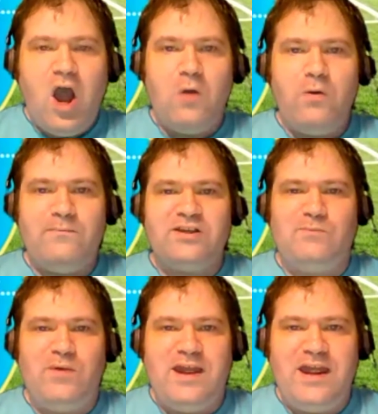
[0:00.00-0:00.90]
Oh, it
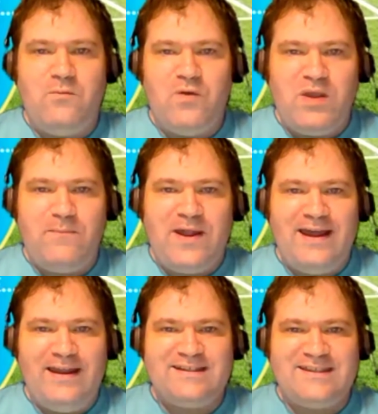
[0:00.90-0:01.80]
must be with me, Ben
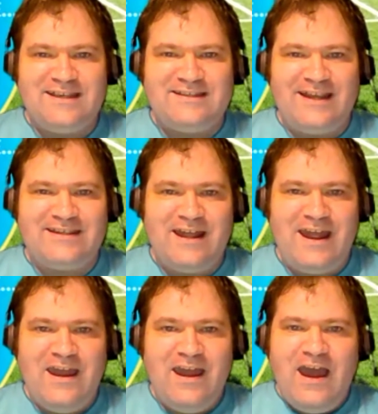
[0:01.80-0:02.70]
Ellis, this
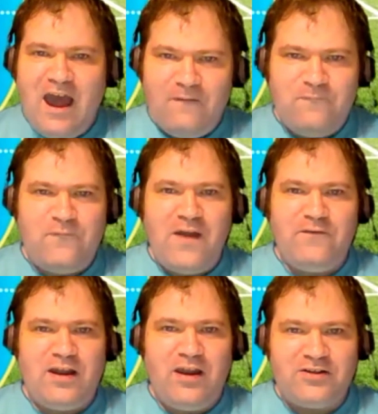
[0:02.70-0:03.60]
Saturday at 5
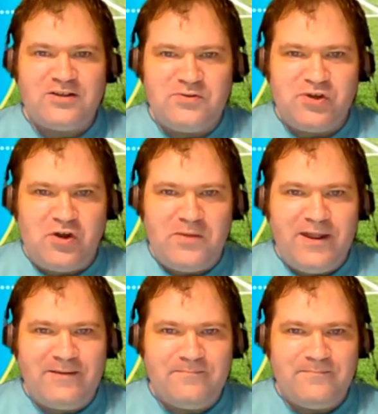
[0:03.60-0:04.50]
o'clock. Do join me.